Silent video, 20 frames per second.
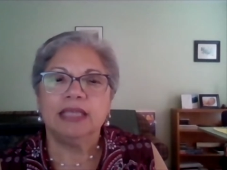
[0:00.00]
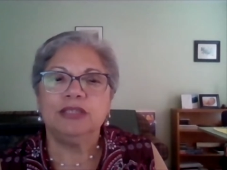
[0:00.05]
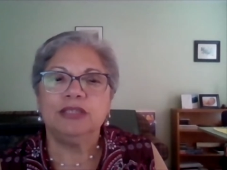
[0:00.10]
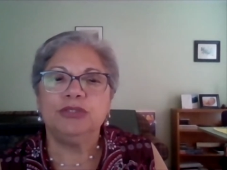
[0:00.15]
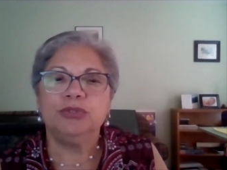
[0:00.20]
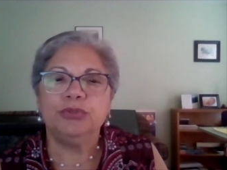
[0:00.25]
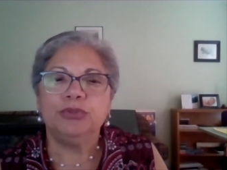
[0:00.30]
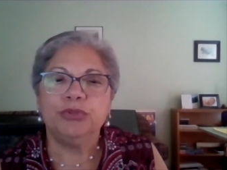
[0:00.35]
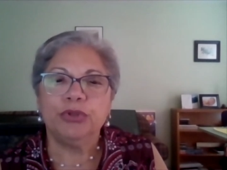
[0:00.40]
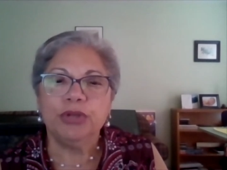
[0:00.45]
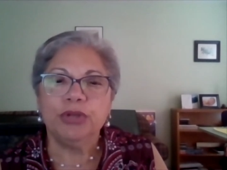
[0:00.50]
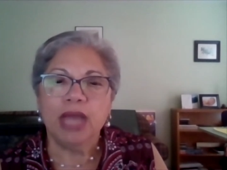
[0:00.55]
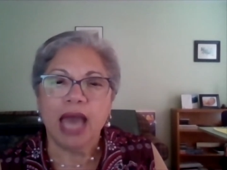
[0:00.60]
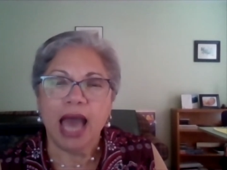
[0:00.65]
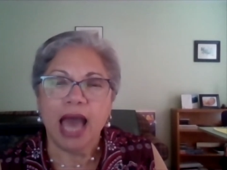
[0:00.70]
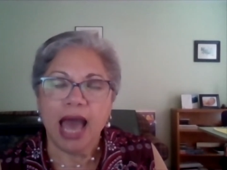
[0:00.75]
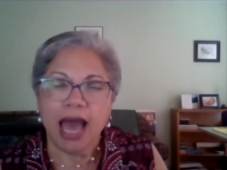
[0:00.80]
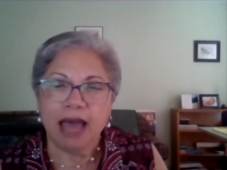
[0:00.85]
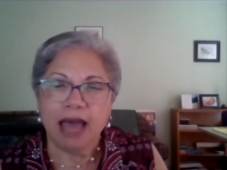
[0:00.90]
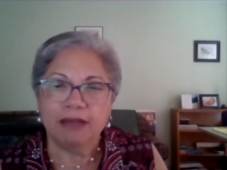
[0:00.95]
You don't
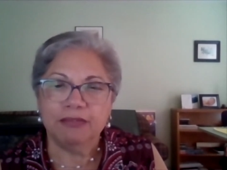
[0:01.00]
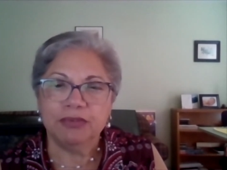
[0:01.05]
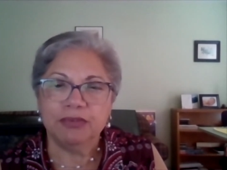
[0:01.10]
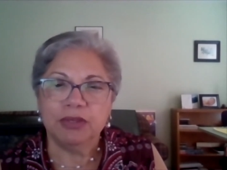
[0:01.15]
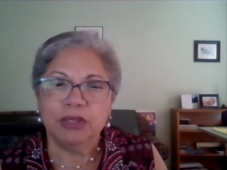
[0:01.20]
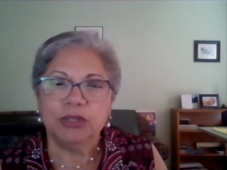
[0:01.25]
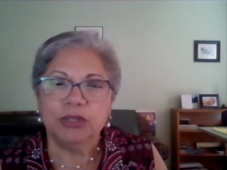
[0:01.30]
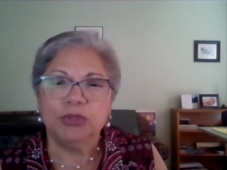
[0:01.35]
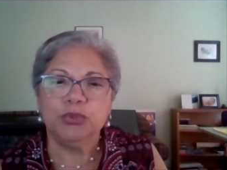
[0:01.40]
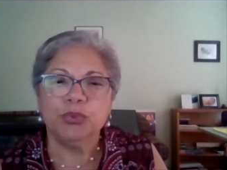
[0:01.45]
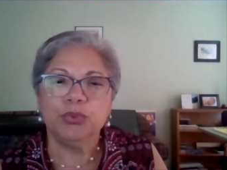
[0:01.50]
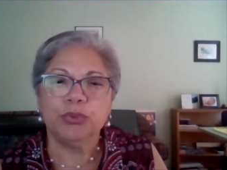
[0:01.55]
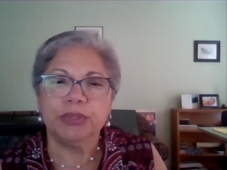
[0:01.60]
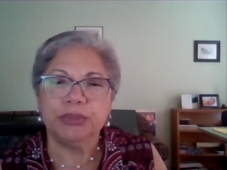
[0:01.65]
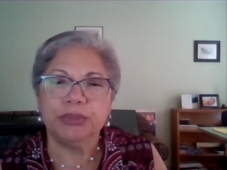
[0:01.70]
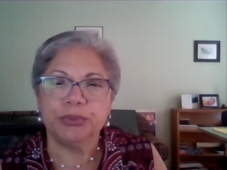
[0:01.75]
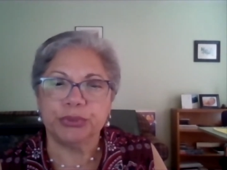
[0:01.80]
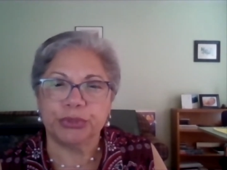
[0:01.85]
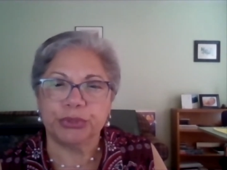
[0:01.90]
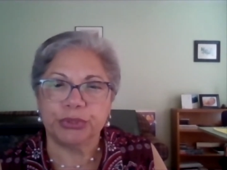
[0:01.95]
have to
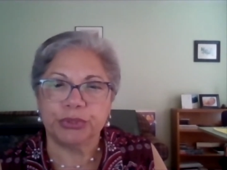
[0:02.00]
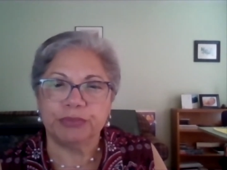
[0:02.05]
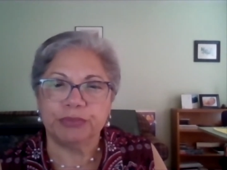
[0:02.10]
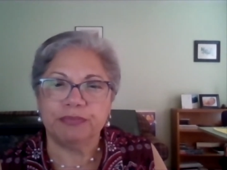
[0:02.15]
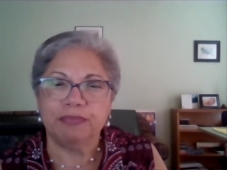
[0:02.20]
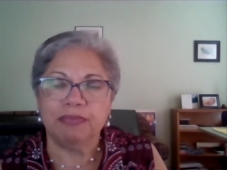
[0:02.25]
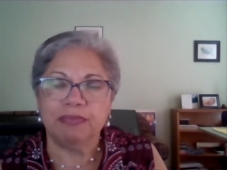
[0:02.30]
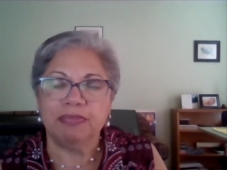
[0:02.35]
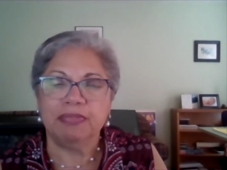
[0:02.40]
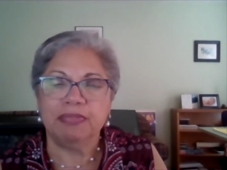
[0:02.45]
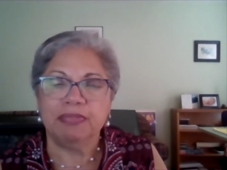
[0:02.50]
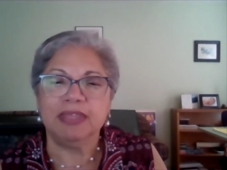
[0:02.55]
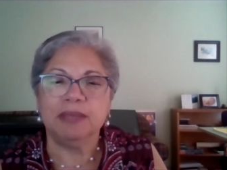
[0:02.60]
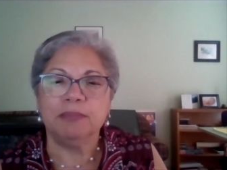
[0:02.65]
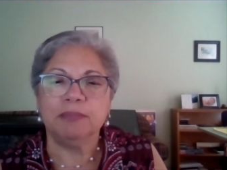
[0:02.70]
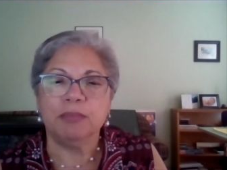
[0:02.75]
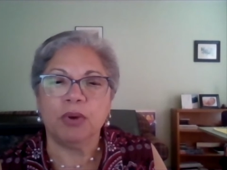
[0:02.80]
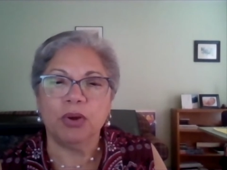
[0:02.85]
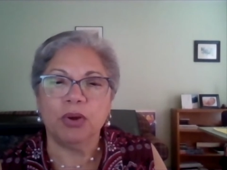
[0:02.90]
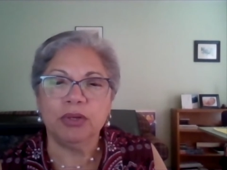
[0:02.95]
return the
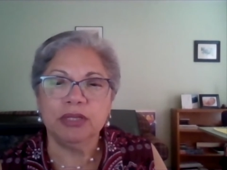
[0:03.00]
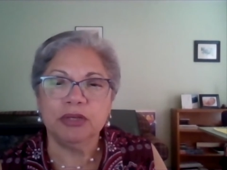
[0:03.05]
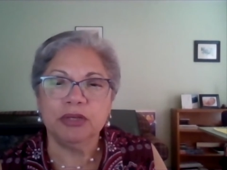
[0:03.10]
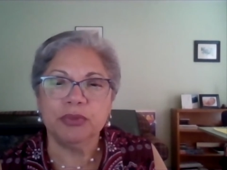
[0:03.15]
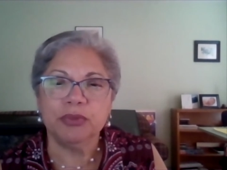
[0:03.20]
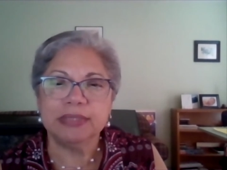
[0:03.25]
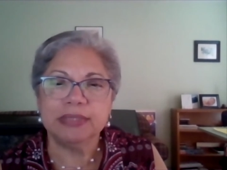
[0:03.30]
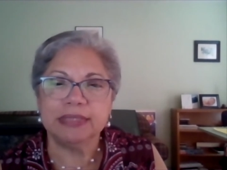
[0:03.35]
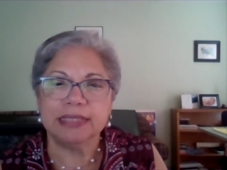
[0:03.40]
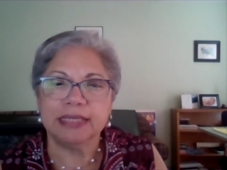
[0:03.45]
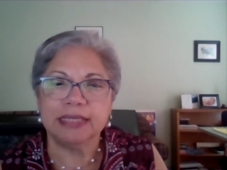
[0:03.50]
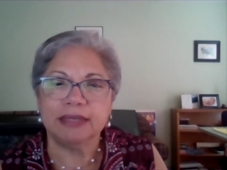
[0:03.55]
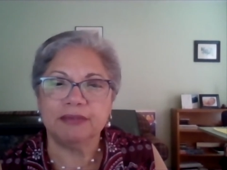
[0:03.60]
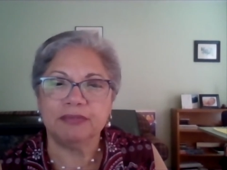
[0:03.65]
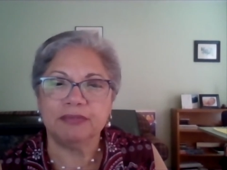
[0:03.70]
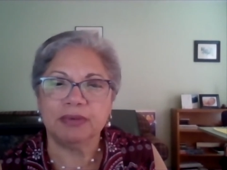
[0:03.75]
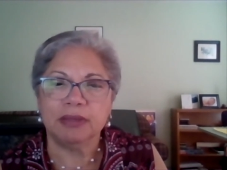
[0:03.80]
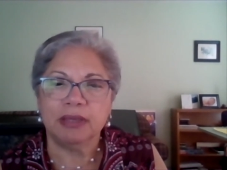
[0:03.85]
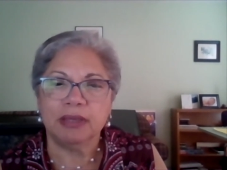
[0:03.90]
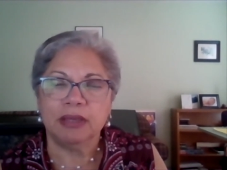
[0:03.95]
money
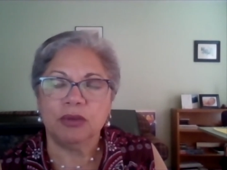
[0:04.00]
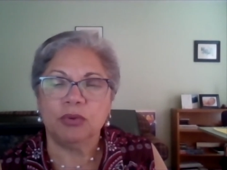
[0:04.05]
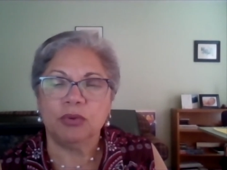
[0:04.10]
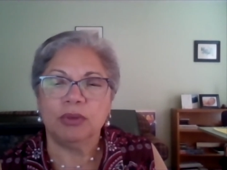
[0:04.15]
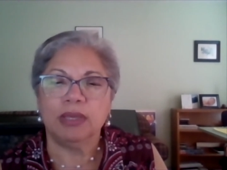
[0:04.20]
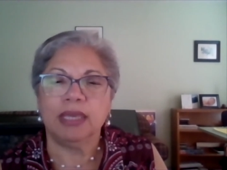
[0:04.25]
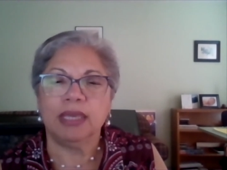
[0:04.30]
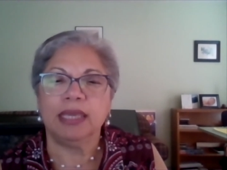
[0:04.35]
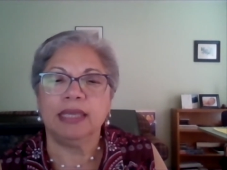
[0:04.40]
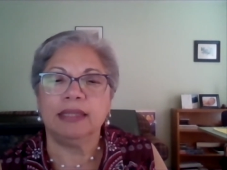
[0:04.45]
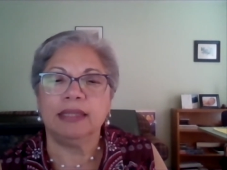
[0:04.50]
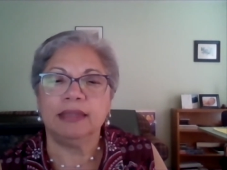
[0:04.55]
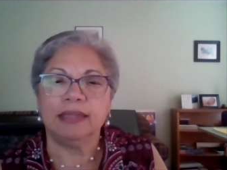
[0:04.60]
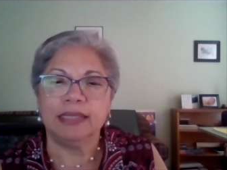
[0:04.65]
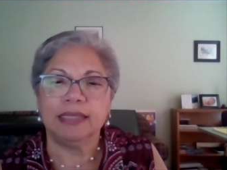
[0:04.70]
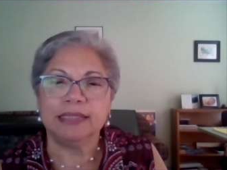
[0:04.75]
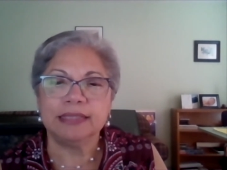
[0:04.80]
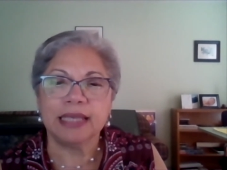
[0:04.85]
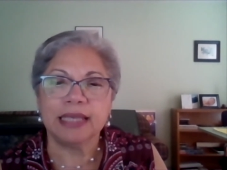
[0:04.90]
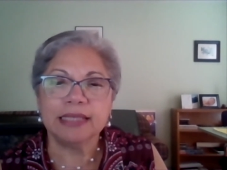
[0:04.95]
received in
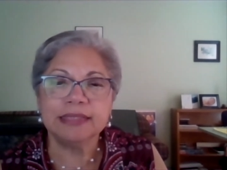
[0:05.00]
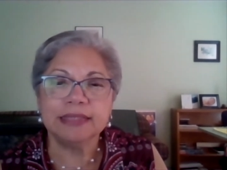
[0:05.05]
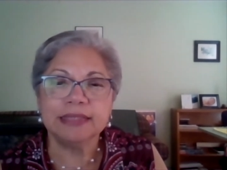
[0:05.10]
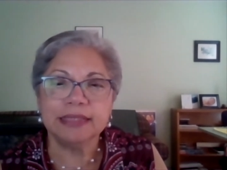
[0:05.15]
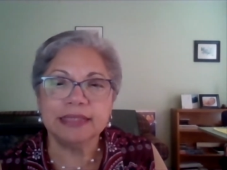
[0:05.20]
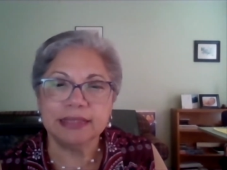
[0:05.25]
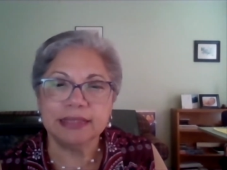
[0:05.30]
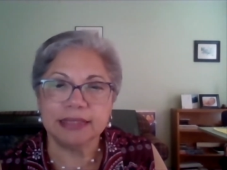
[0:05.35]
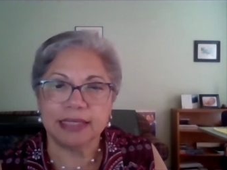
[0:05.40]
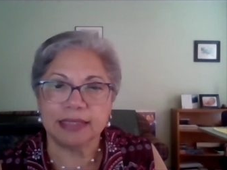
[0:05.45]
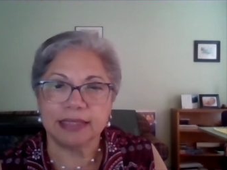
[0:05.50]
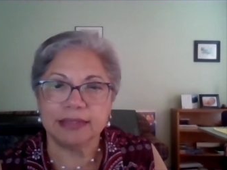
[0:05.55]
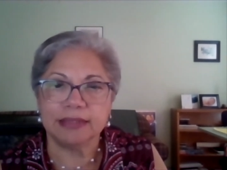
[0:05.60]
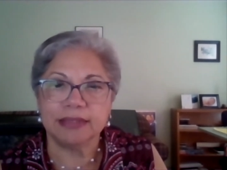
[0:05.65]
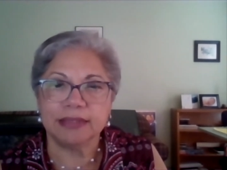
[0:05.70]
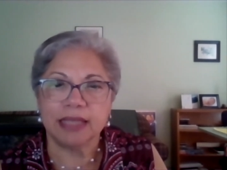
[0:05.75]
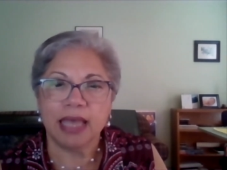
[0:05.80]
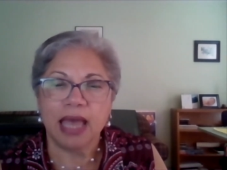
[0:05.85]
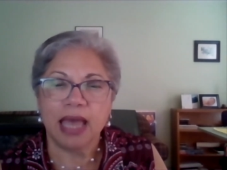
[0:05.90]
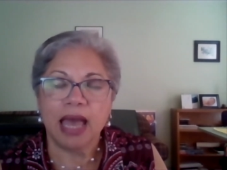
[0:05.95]
this assistance